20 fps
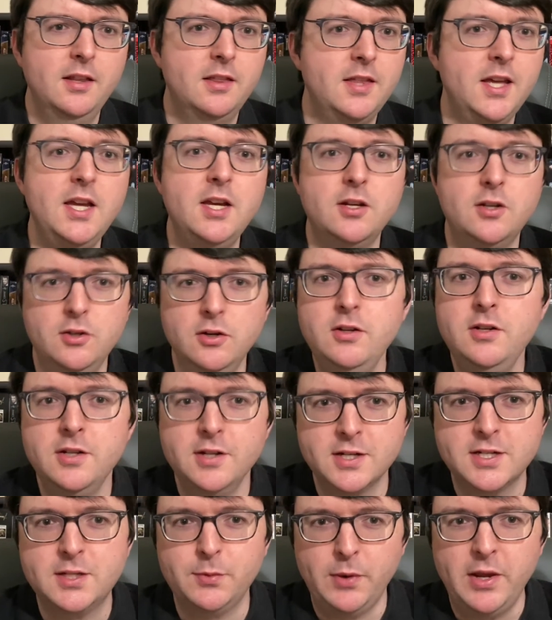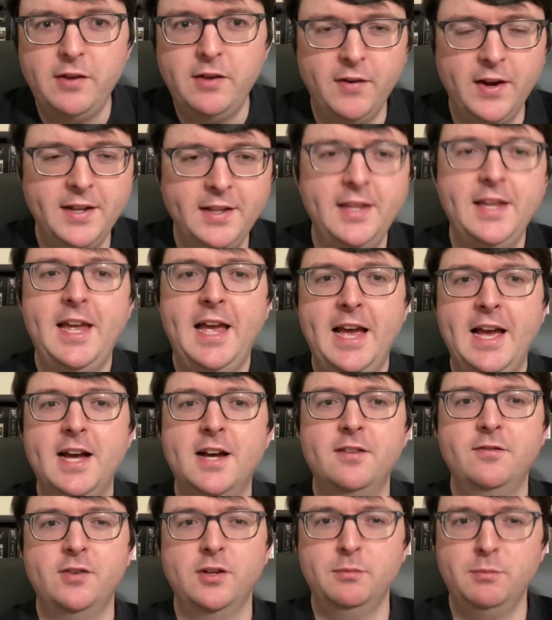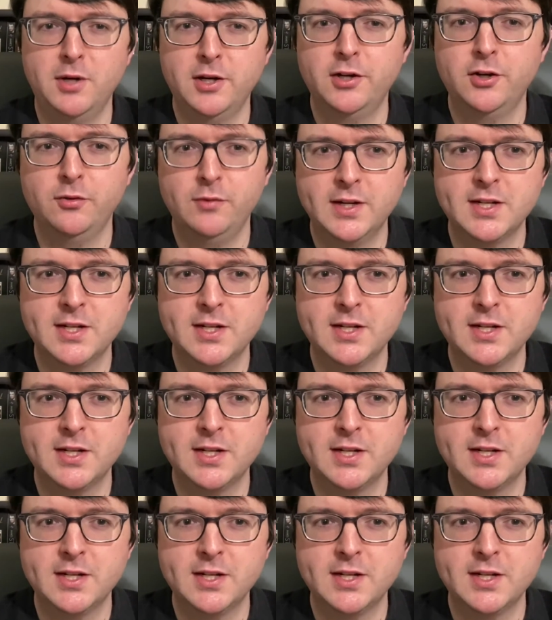thank goodness we finally have a modern